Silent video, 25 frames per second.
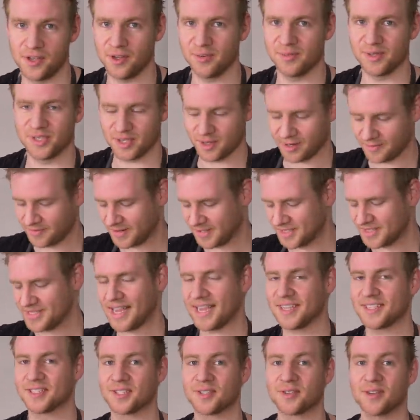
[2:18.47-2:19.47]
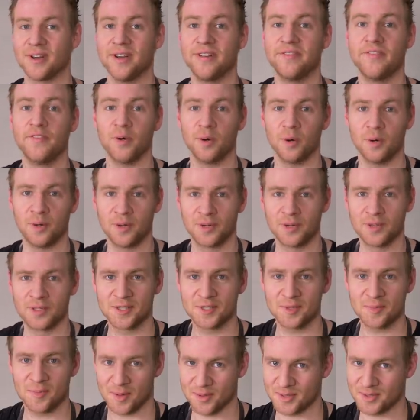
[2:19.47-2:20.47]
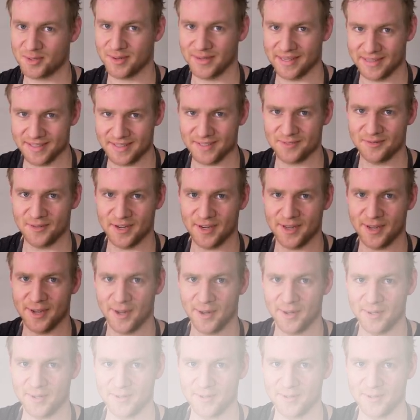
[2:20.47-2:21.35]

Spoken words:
Ubisoft and Assassin's Creed for sponsoring this video.